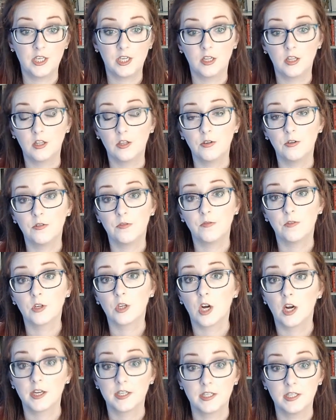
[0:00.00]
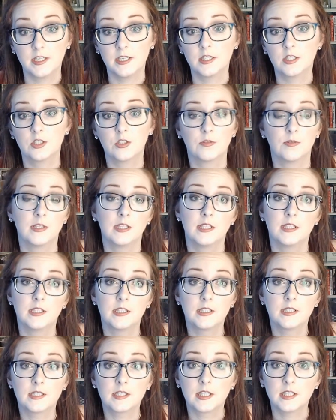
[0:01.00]
include forgotten
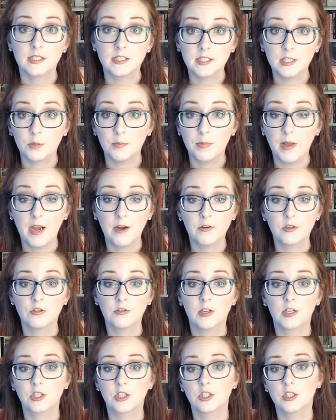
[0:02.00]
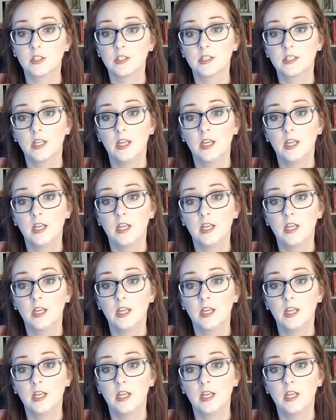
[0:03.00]
histories, concealed power structures,